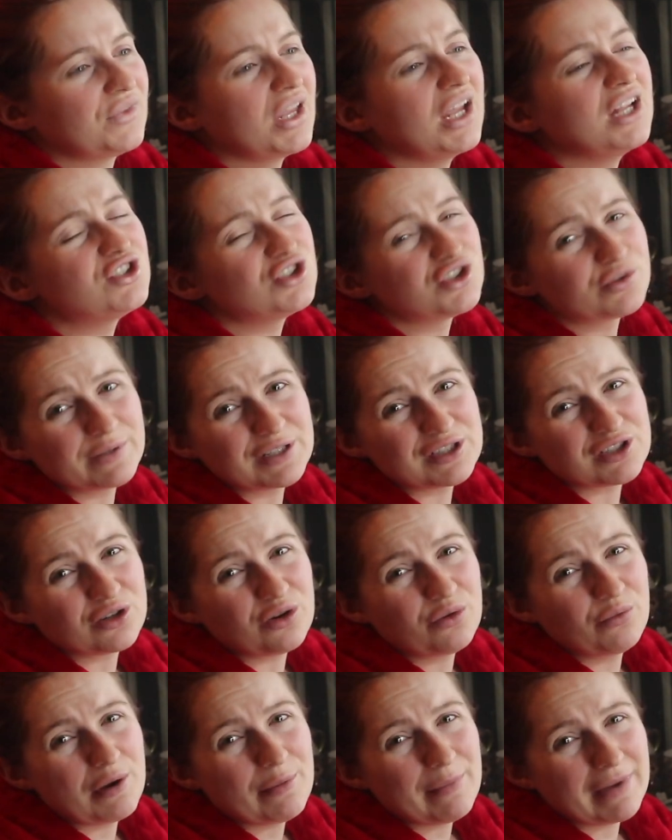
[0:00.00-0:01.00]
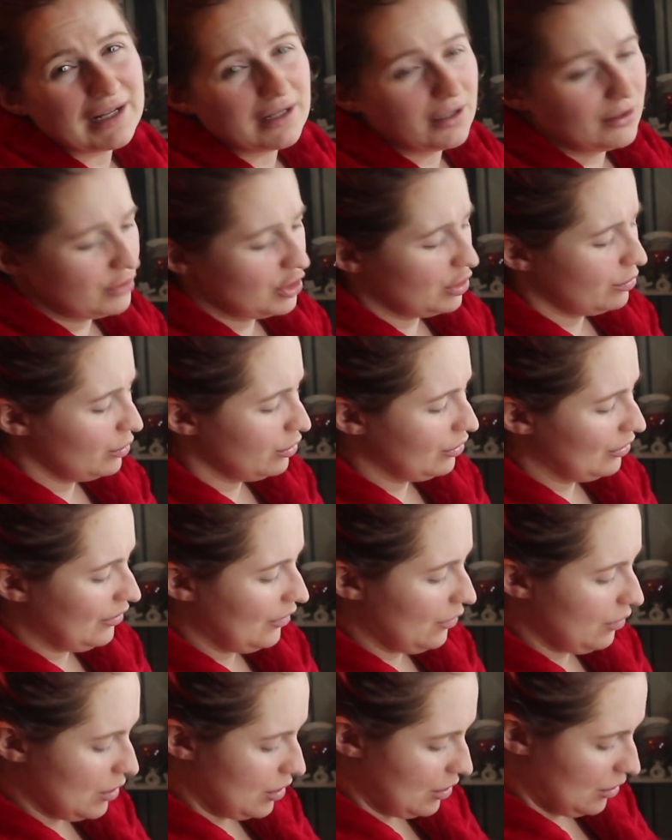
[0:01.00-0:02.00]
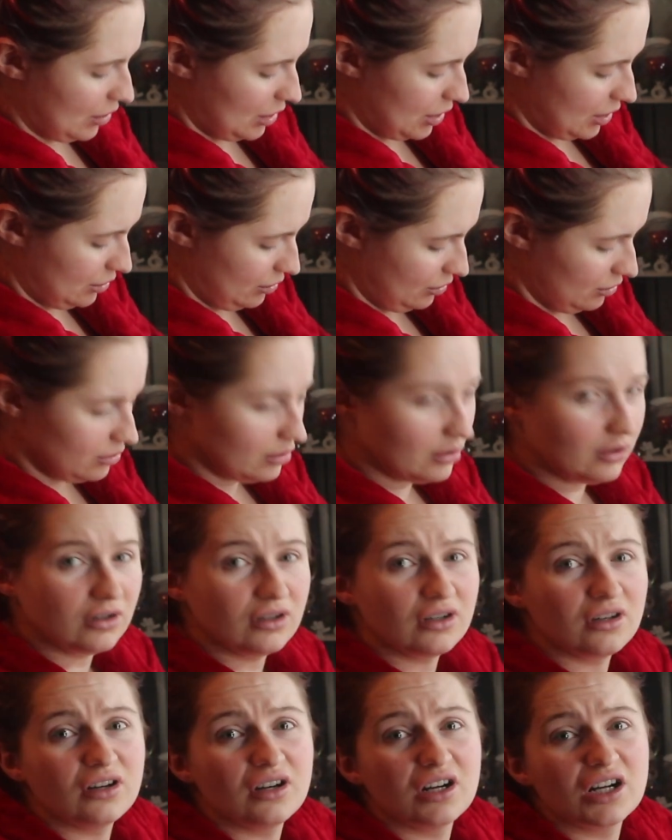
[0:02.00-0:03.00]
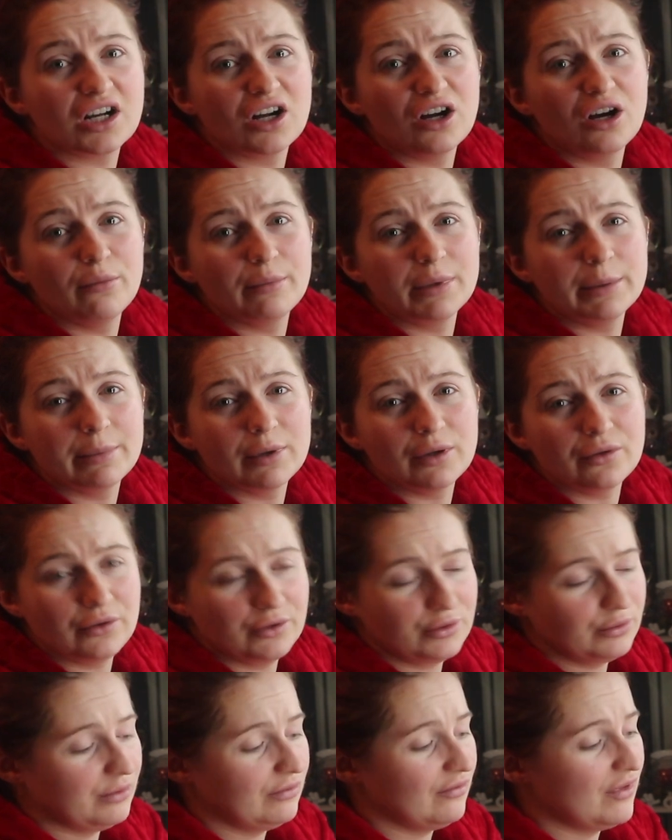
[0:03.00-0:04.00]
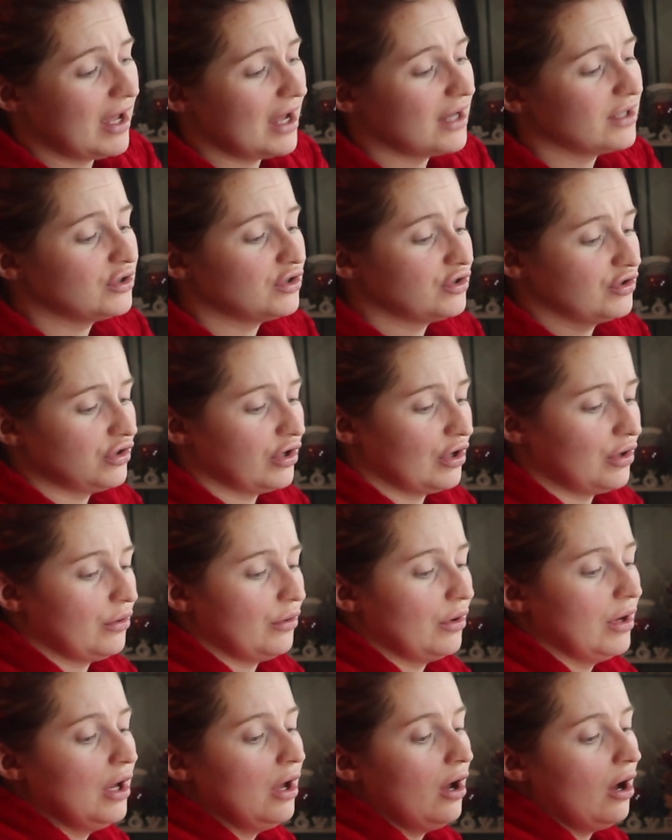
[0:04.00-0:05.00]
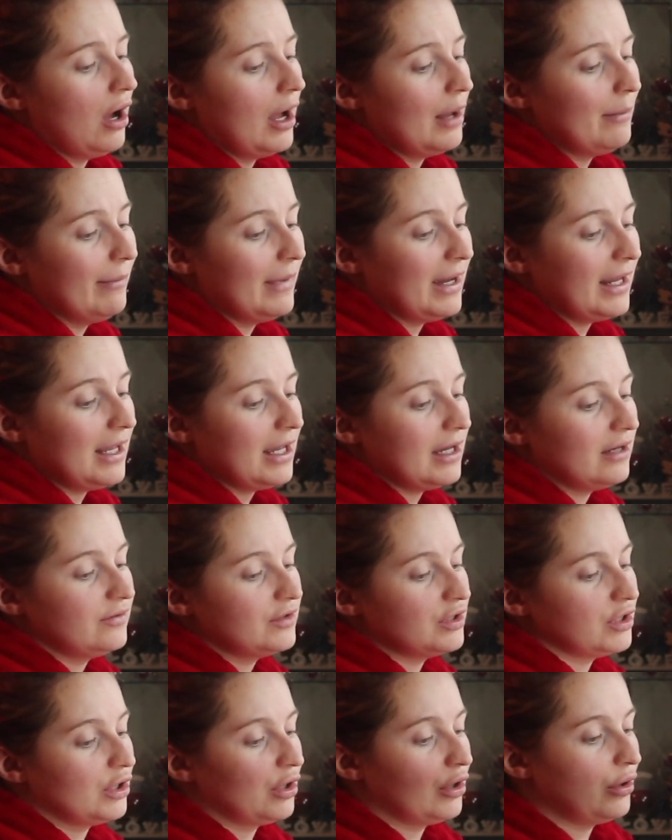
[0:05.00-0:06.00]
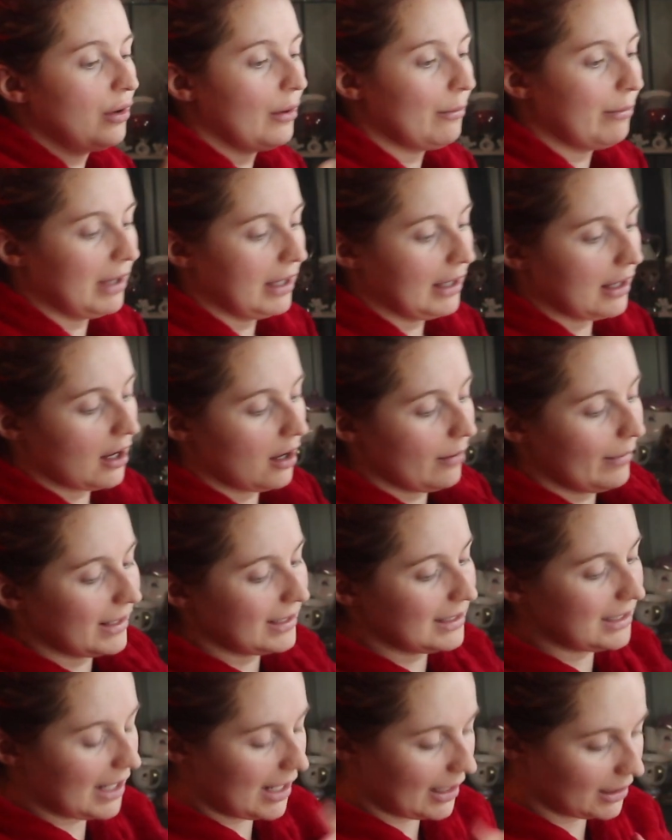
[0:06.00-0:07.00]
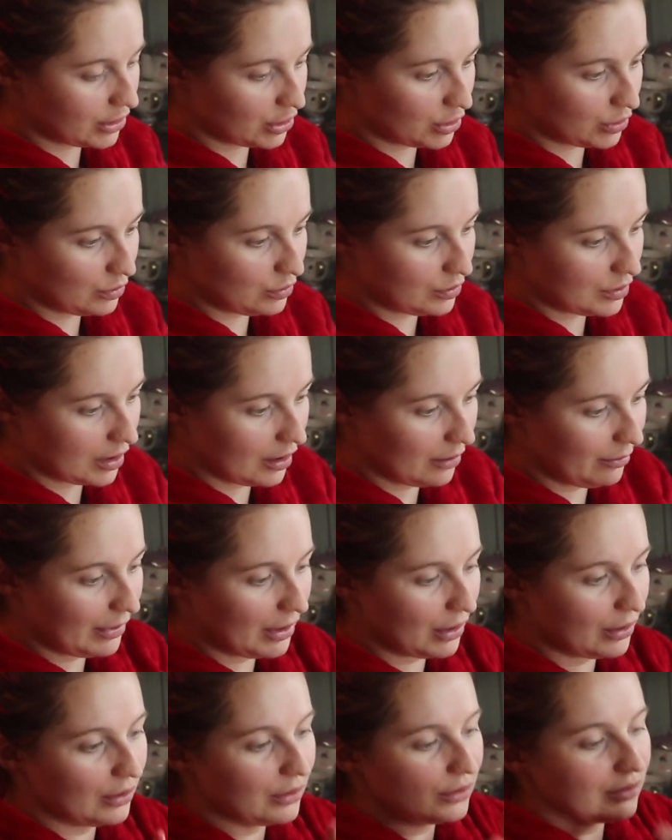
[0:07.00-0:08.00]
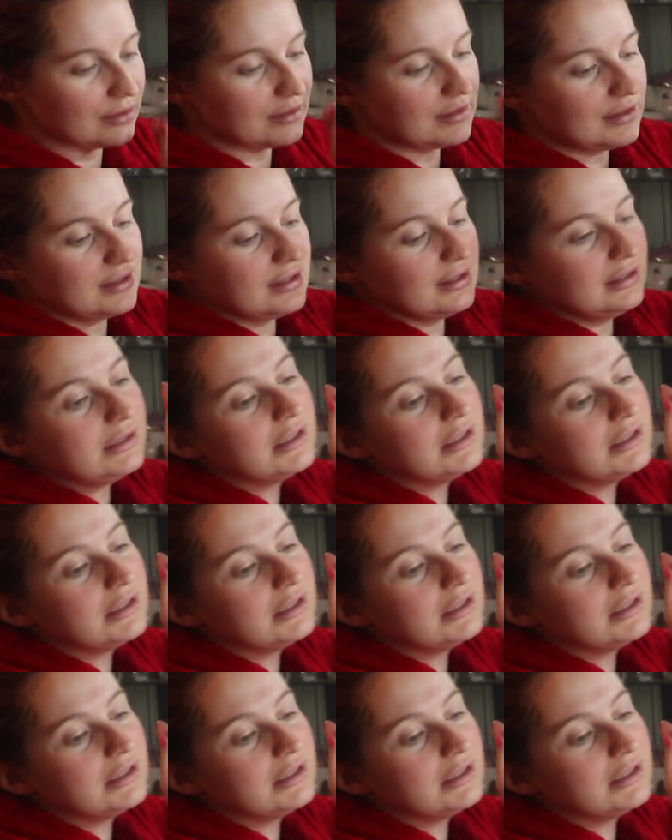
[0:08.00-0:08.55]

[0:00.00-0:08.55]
it just means I've got to wear makeup tomorrow for work and I can't be bothered with that. So I may have to go and pick up a Next order, because